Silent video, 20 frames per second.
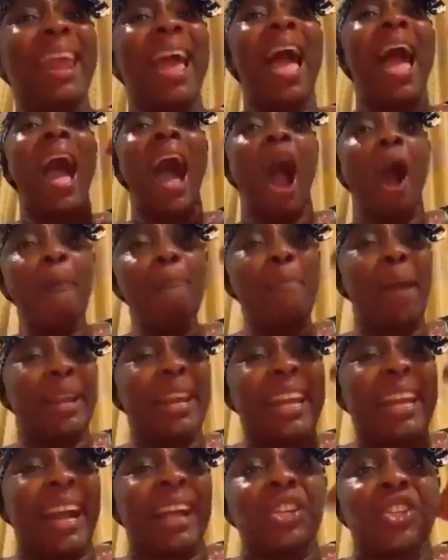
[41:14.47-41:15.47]
how money
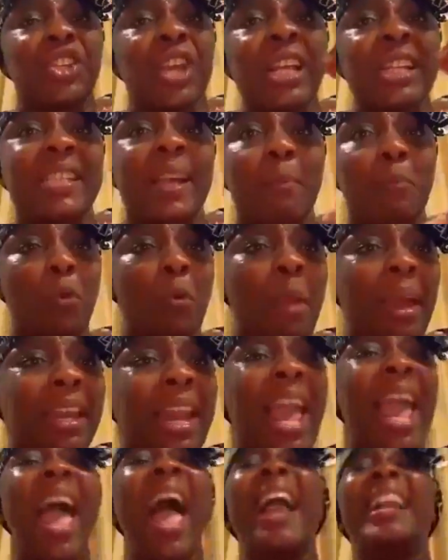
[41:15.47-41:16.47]
can change some women,
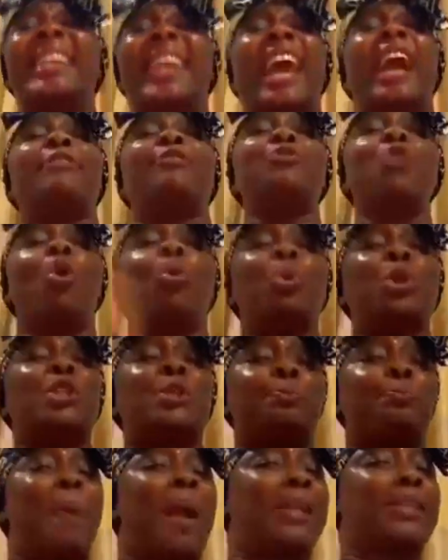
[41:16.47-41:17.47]
and they have no
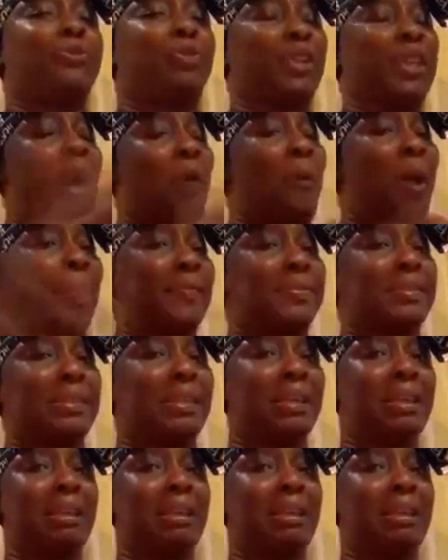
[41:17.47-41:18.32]
respect for their eyes.